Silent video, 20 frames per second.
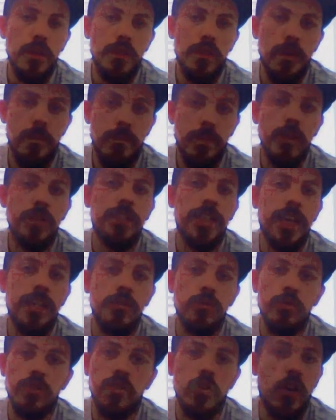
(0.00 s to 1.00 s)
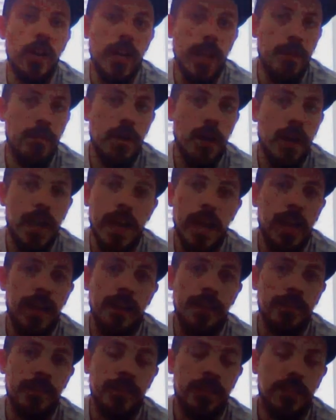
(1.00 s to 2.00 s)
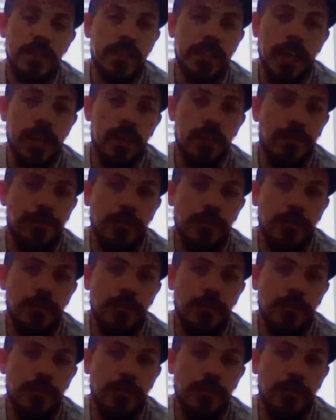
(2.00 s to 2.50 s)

the Blood Angels dilemma and the state of